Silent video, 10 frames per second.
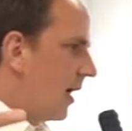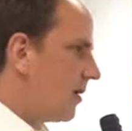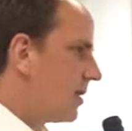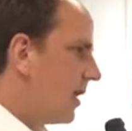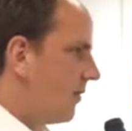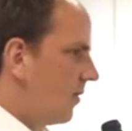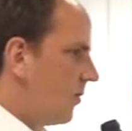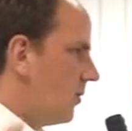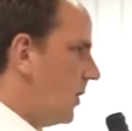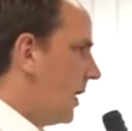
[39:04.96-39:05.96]
other stuff, we
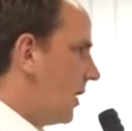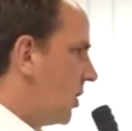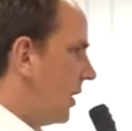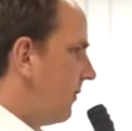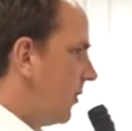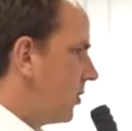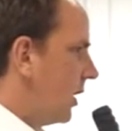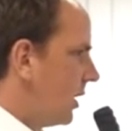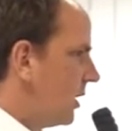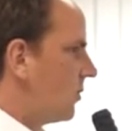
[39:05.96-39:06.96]
would be like a jellyfish.
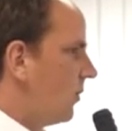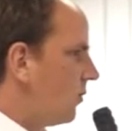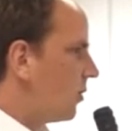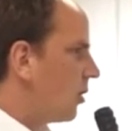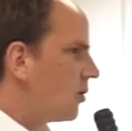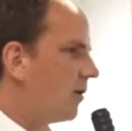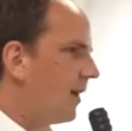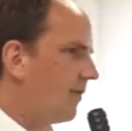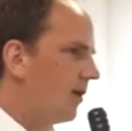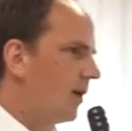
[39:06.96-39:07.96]
At least we would not
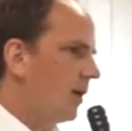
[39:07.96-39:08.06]
survive.